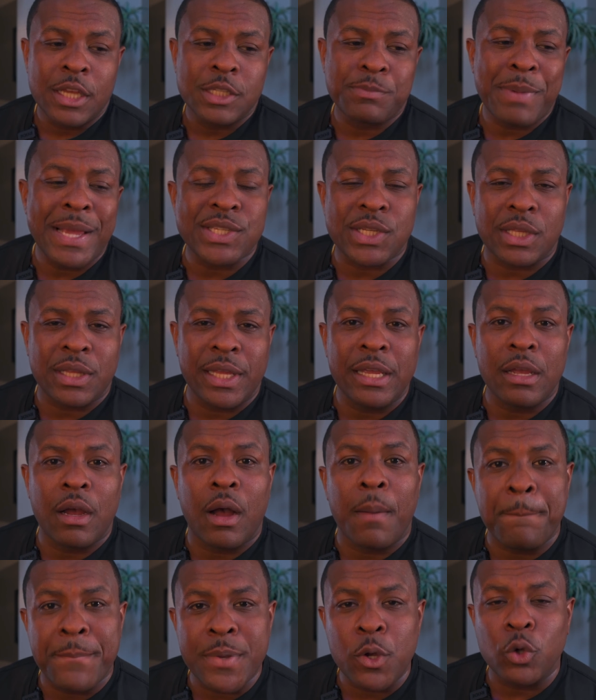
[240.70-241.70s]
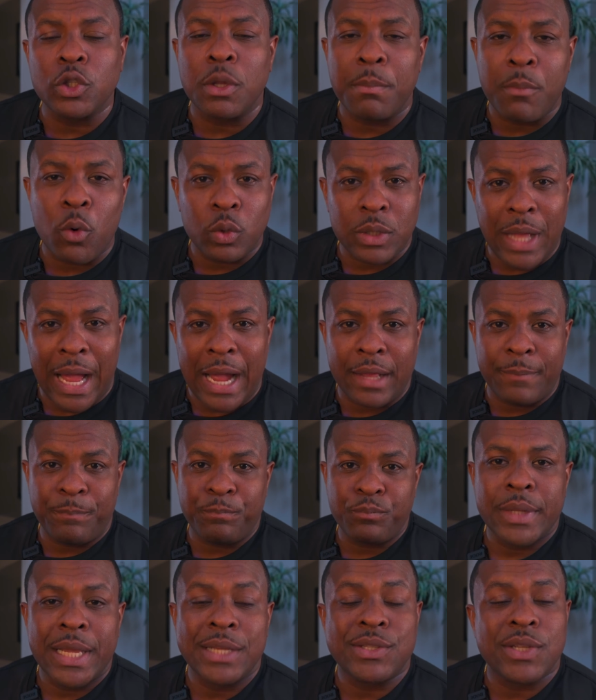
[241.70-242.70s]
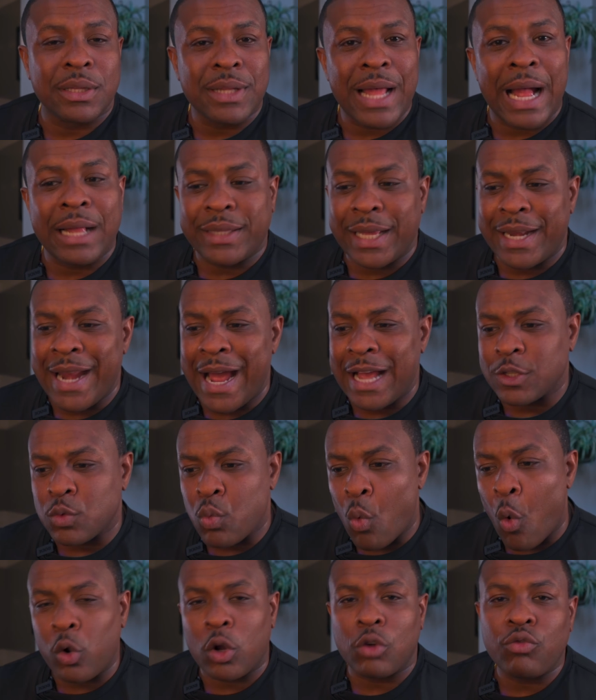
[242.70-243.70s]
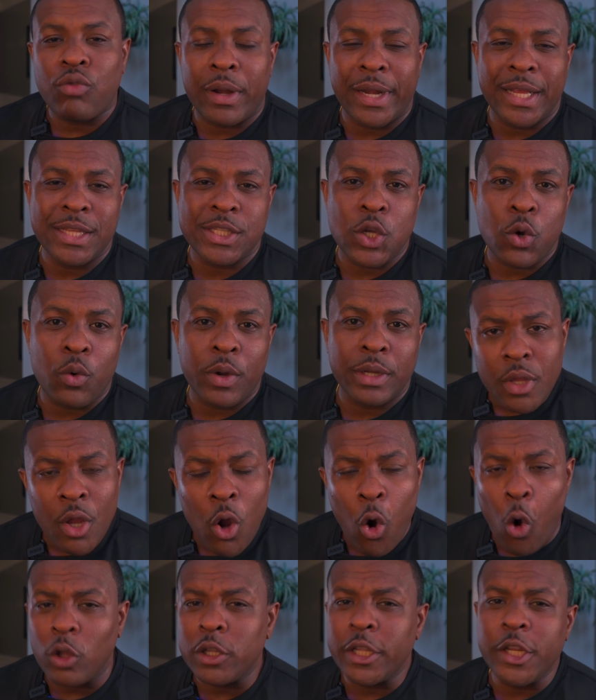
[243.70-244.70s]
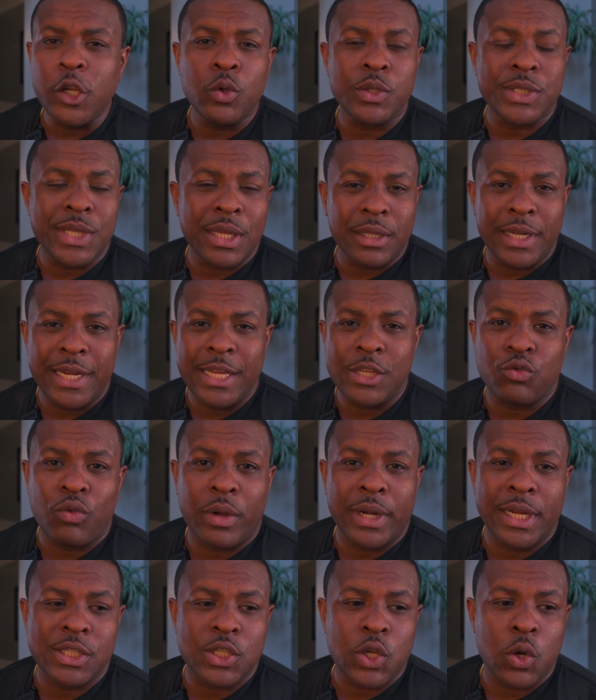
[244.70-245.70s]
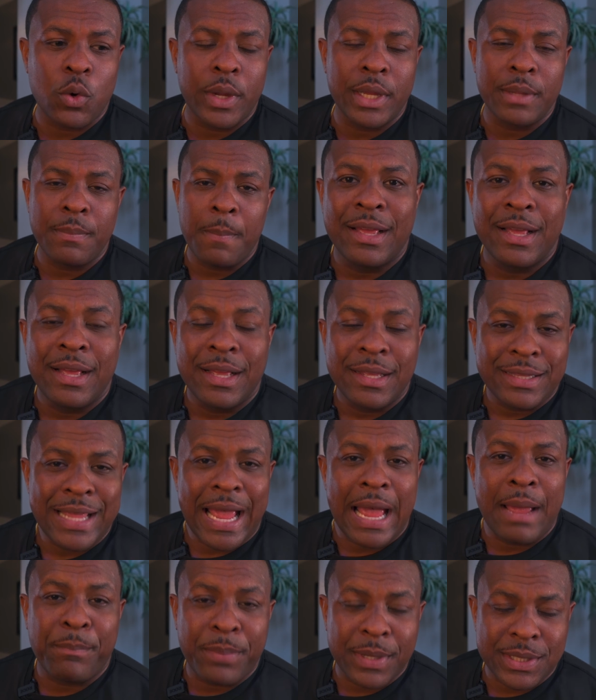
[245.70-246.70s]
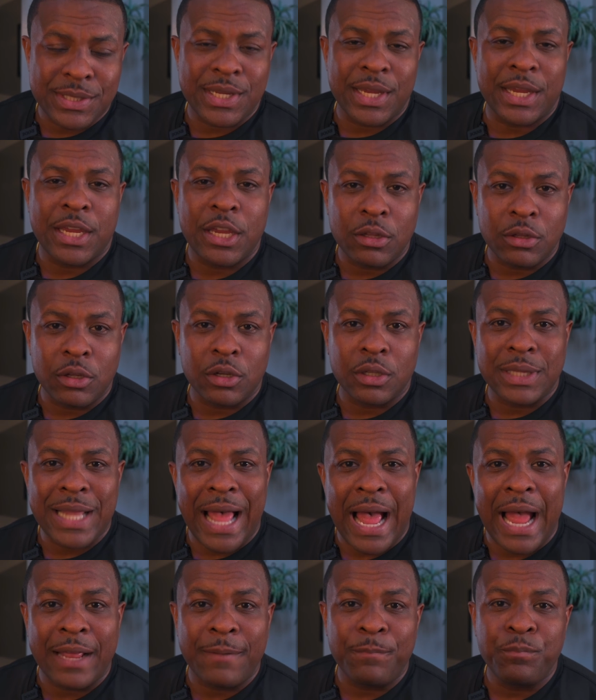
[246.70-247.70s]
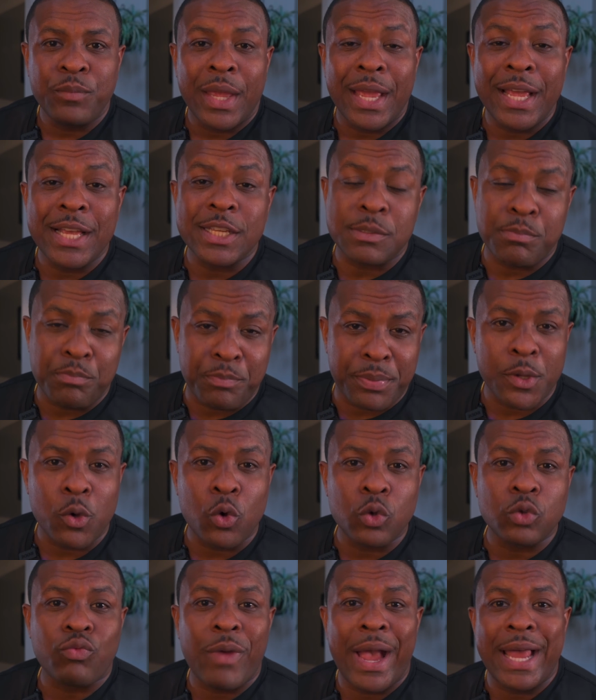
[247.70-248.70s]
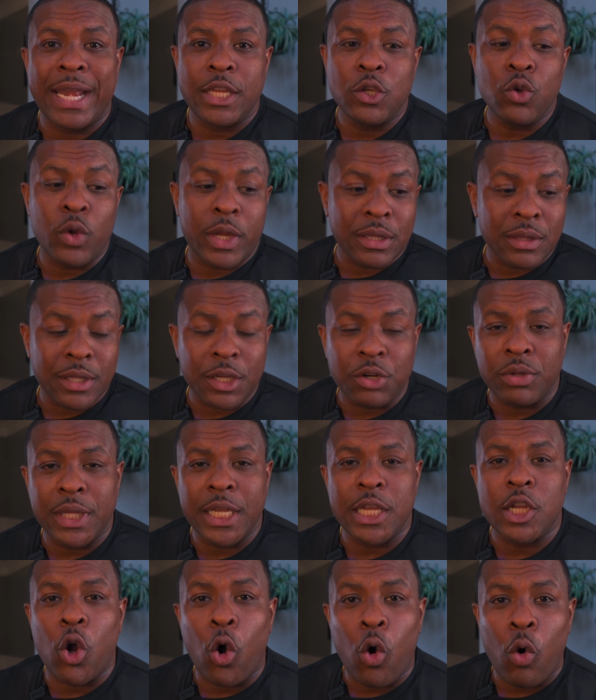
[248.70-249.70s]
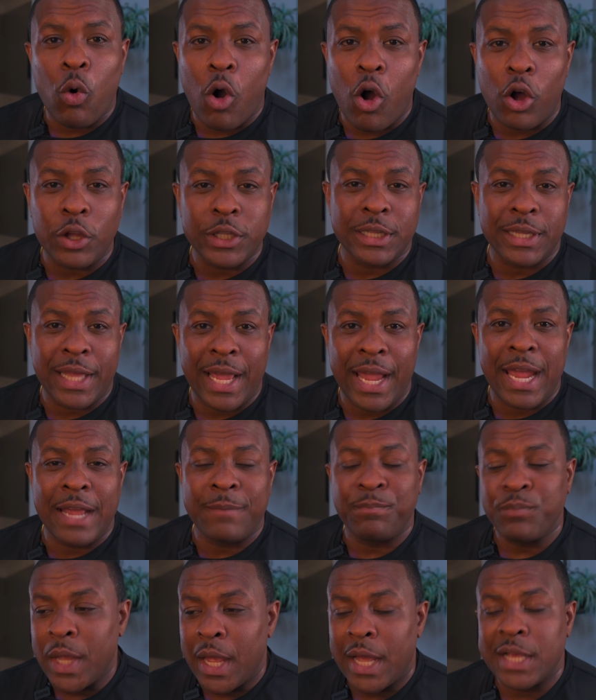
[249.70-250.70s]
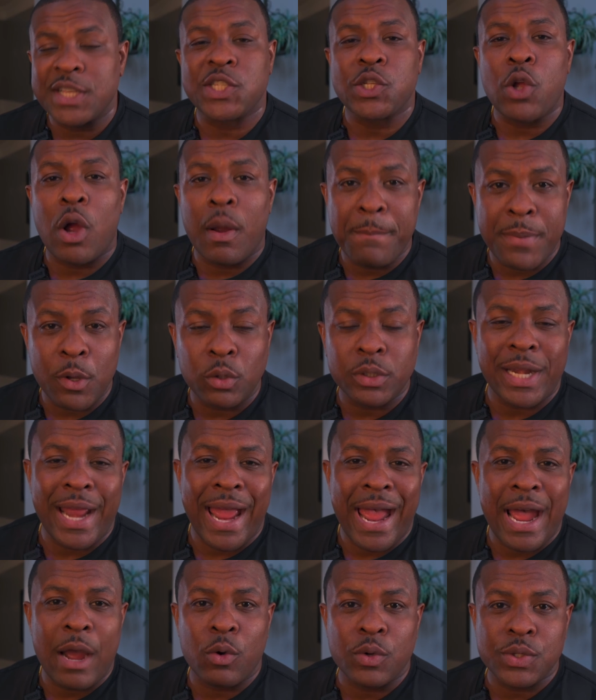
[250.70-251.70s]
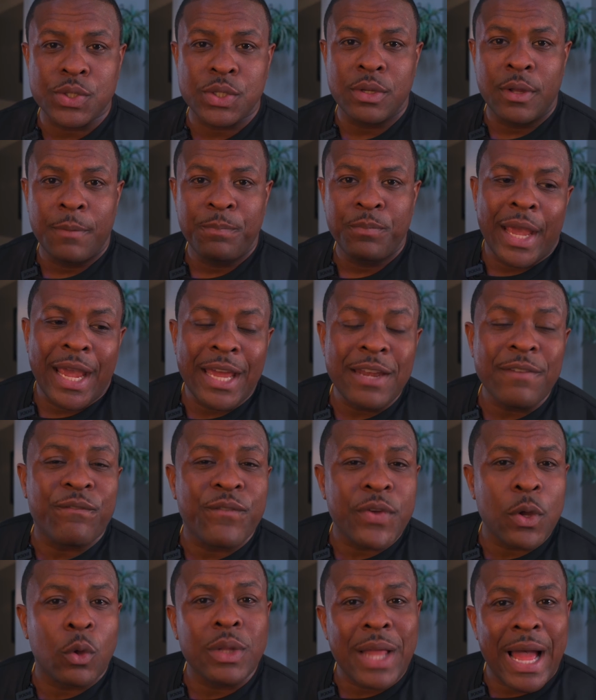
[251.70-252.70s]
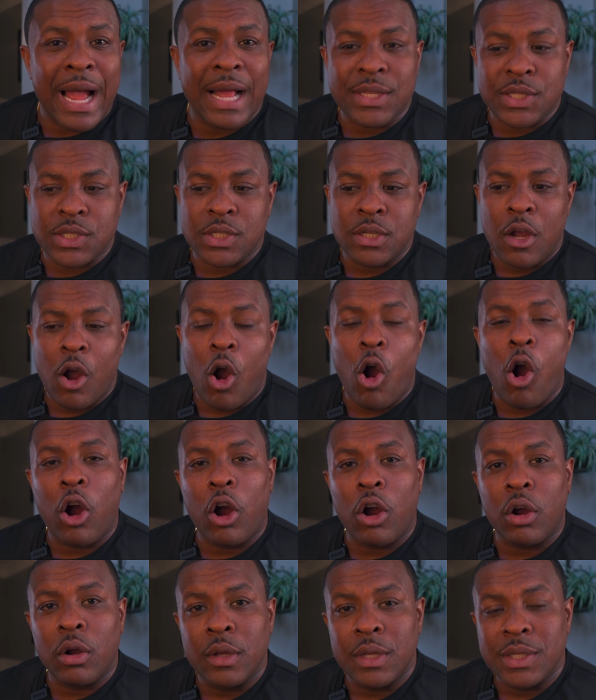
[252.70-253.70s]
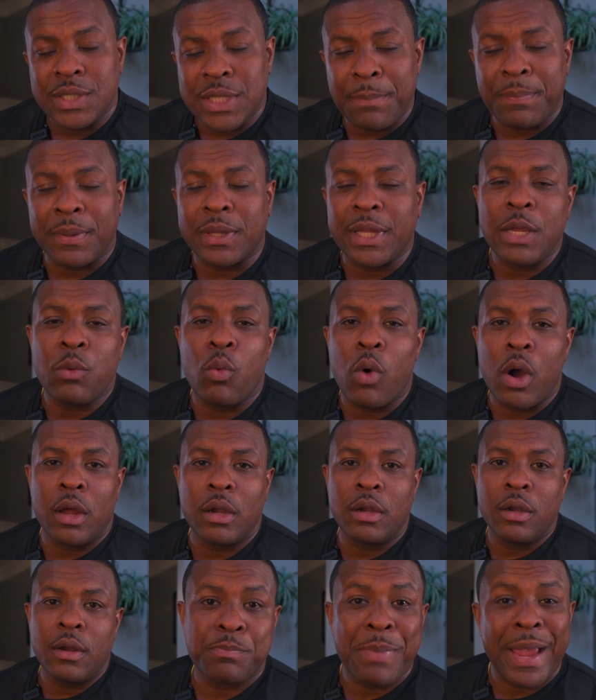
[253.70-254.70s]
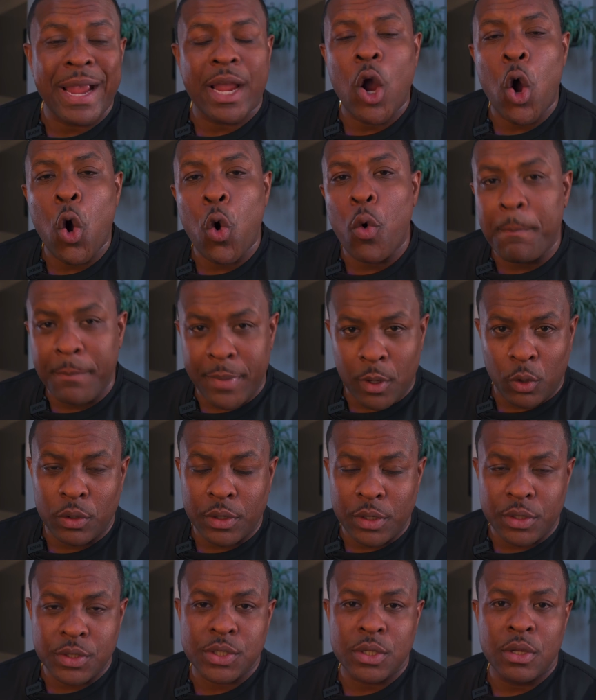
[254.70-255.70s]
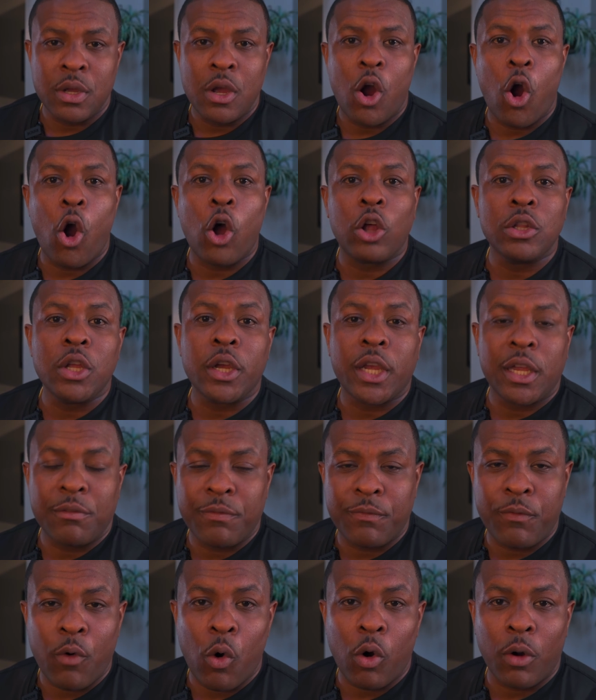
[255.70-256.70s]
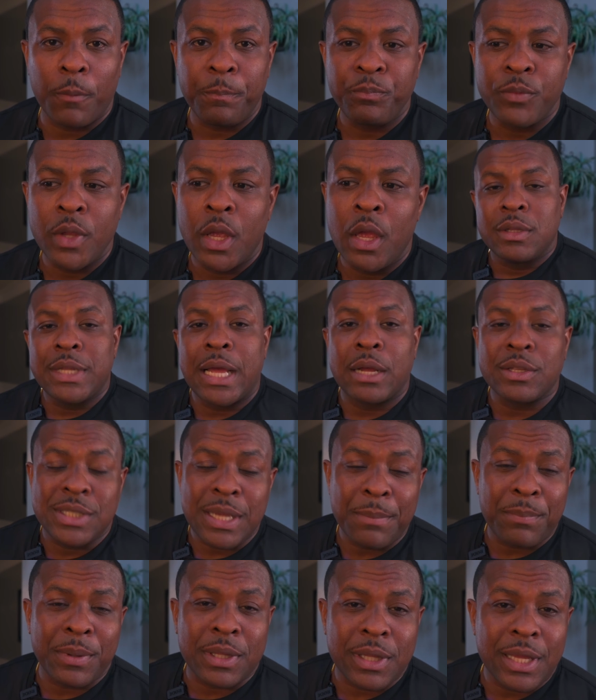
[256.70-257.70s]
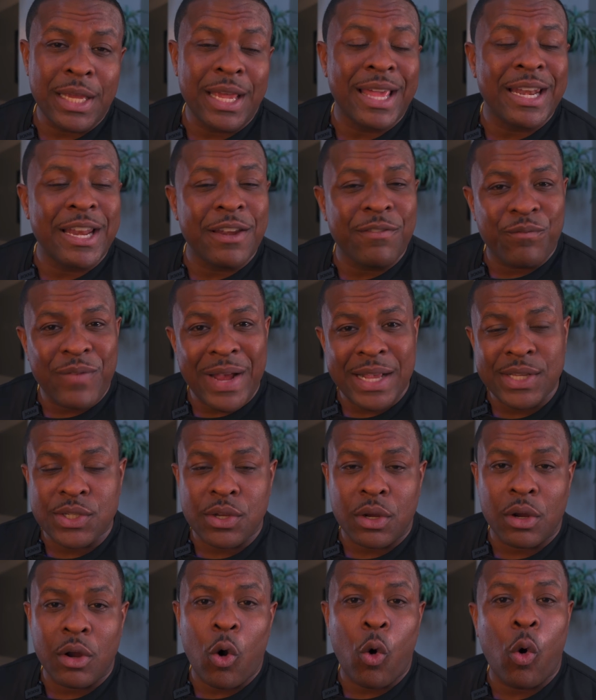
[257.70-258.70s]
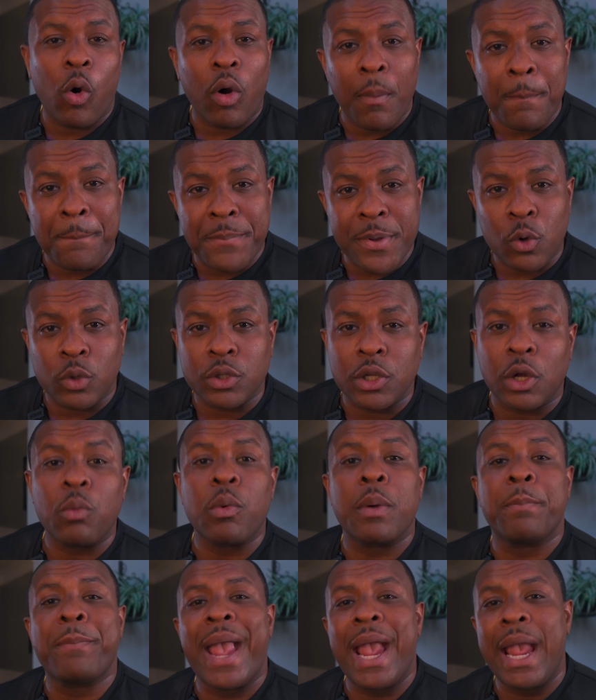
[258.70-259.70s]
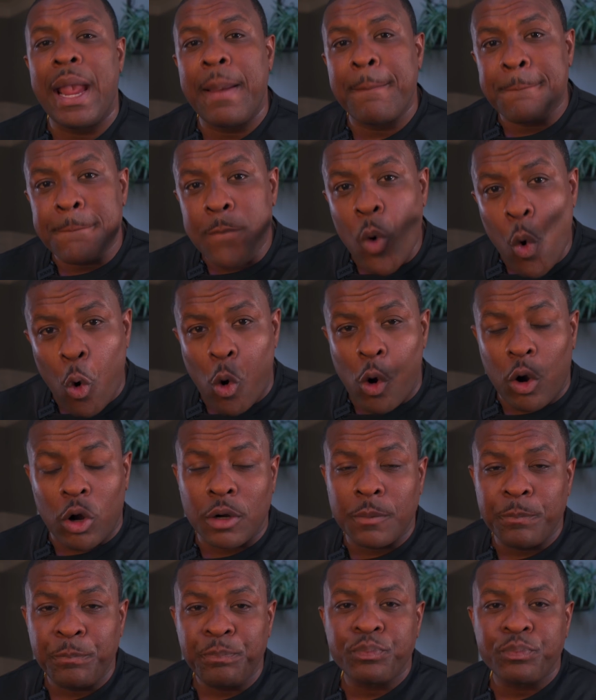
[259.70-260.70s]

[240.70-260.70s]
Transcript: it's basically a buildable lot. It's a lot that has water run into it, all the utilities run into it. That particular lot is build ready. You can literally go on the land and start building a house. Infill lots are typically what spec home builders are looking for. Now, typically an investor or a builder would pay more